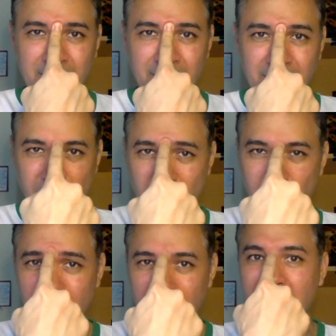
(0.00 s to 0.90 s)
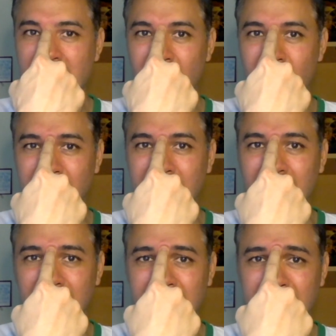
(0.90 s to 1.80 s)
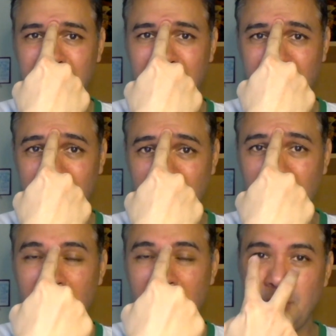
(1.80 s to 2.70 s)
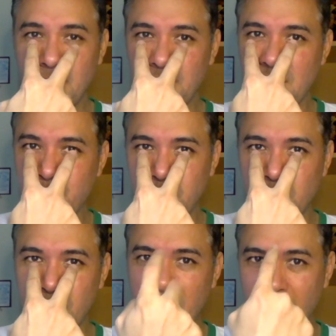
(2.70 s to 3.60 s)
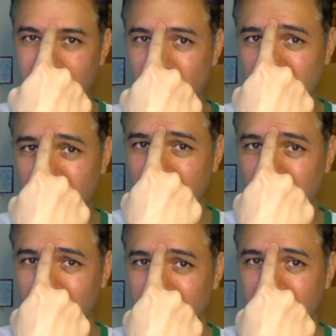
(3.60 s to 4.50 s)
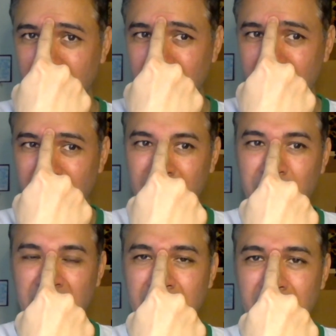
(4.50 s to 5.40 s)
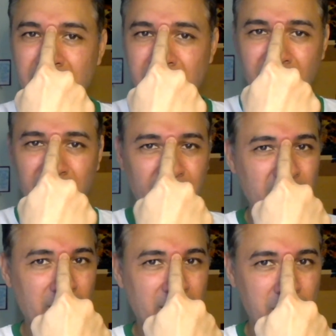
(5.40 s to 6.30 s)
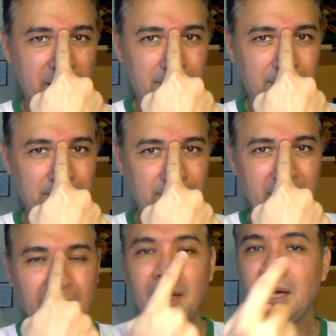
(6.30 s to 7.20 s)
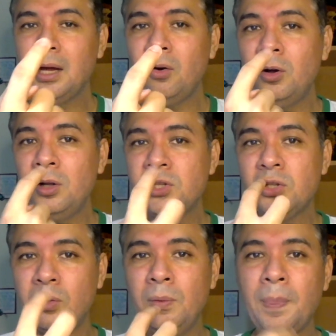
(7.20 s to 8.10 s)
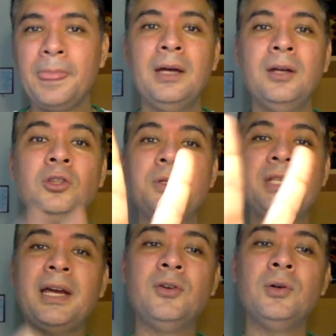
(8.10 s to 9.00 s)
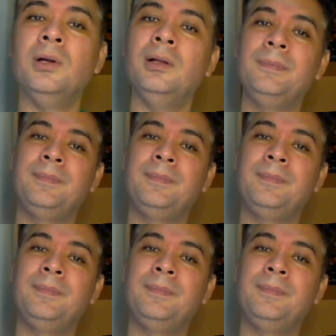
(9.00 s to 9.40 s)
This is where you make eye contact. Okay, if you're not able to look here, you look here. It makes it easier for you as well. Also, 2-second rule.